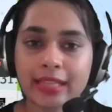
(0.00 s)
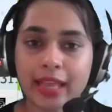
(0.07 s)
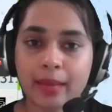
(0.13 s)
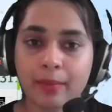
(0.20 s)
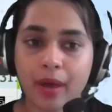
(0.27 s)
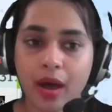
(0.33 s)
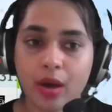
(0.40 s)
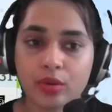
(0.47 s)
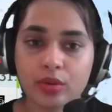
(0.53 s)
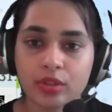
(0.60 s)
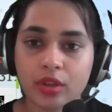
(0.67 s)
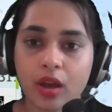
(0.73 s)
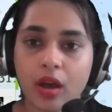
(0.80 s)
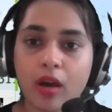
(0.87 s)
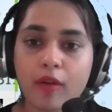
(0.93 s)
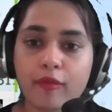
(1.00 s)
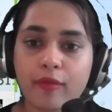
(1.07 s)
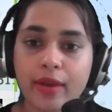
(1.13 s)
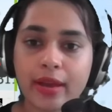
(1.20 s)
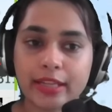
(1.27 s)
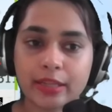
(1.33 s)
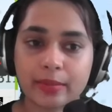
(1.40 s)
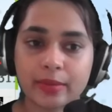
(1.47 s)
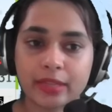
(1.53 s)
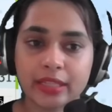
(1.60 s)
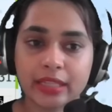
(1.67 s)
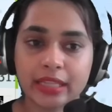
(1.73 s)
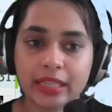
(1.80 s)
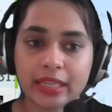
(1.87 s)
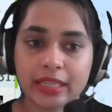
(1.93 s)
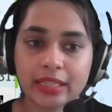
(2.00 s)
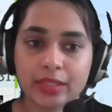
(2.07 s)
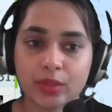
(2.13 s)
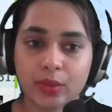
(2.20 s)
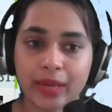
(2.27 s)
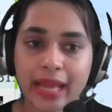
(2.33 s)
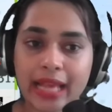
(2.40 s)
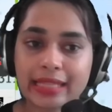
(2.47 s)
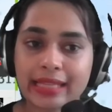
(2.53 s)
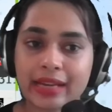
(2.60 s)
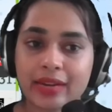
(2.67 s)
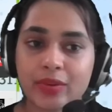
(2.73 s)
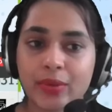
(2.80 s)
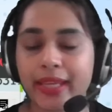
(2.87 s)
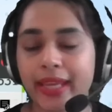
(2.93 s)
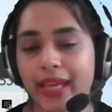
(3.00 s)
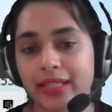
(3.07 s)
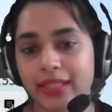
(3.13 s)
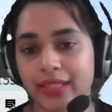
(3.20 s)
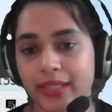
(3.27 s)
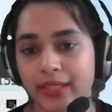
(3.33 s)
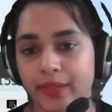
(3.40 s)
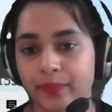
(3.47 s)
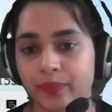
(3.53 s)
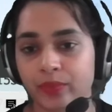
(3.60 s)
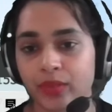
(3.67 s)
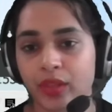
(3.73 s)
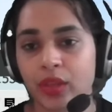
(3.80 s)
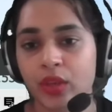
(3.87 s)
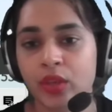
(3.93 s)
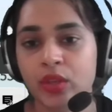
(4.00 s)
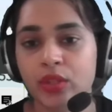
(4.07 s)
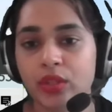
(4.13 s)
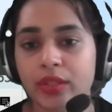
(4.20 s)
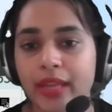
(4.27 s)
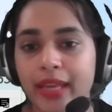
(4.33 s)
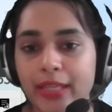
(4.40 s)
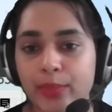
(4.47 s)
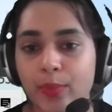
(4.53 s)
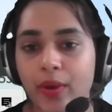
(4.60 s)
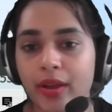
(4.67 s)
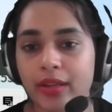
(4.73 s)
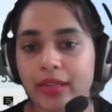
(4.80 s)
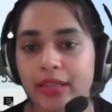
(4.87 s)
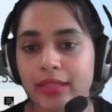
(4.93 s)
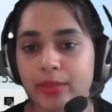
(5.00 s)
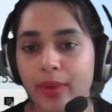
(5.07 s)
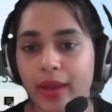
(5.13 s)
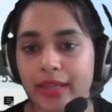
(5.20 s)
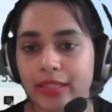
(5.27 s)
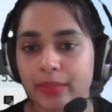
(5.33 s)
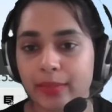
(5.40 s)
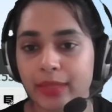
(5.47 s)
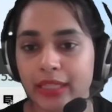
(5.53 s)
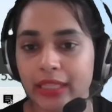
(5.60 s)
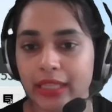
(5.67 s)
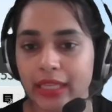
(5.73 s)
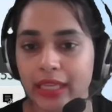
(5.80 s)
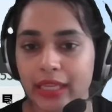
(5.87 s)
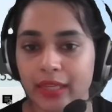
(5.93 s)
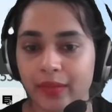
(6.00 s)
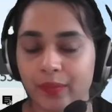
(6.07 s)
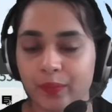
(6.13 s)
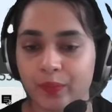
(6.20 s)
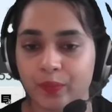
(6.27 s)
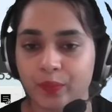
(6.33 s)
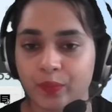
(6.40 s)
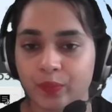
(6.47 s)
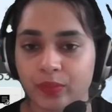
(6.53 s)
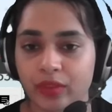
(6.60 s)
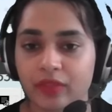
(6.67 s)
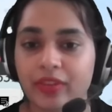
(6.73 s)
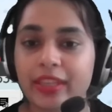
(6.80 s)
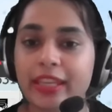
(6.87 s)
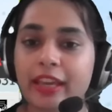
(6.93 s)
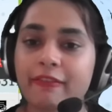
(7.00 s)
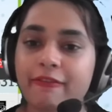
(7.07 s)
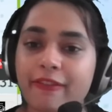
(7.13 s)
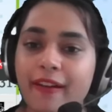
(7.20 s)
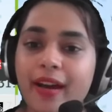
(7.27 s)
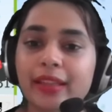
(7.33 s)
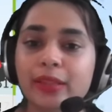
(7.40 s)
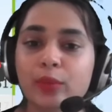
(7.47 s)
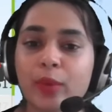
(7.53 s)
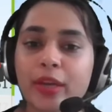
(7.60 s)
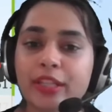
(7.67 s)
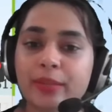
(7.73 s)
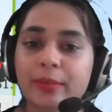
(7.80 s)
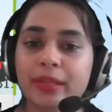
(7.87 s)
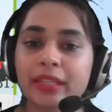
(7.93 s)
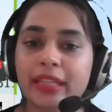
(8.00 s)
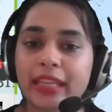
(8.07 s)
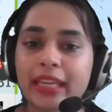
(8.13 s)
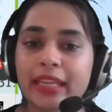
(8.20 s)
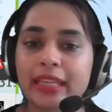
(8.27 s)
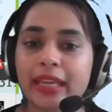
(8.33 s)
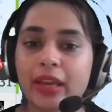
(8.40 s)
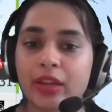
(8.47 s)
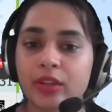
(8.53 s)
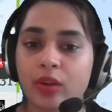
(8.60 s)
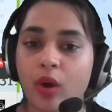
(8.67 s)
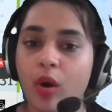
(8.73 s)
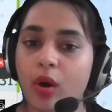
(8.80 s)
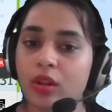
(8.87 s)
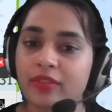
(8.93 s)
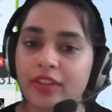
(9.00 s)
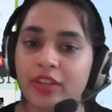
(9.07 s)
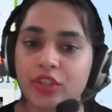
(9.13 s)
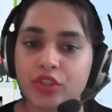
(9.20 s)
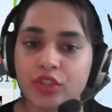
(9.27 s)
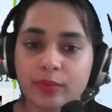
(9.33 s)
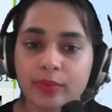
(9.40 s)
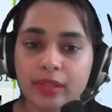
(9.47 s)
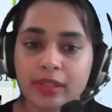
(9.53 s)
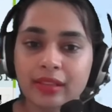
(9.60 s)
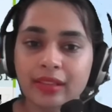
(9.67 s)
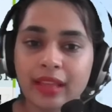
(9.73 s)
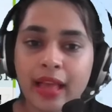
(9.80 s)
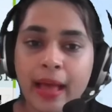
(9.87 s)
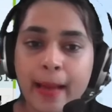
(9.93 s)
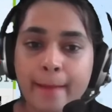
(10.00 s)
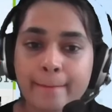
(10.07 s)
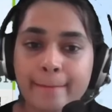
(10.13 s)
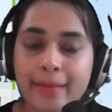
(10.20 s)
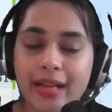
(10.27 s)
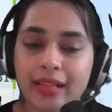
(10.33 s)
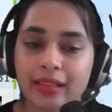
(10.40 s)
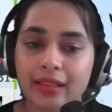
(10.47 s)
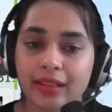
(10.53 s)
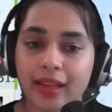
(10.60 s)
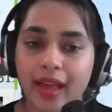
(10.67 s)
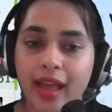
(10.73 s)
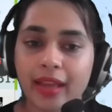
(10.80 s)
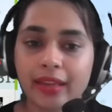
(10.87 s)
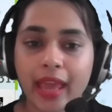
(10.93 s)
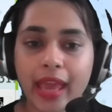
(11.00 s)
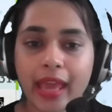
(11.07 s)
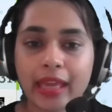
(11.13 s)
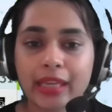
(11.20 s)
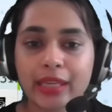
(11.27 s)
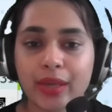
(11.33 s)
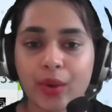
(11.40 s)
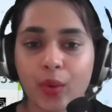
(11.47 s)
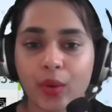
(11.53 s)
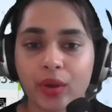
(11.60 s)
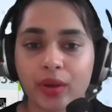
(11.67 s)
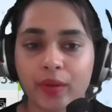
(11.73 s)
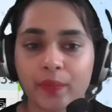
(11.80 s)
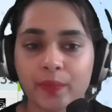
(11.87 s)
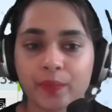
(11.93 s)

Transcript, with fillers: amount of vitamin D is known as rickets. So the next one is vitamin E. We can find the vitamin E in all vegetable, milk and egg yolk.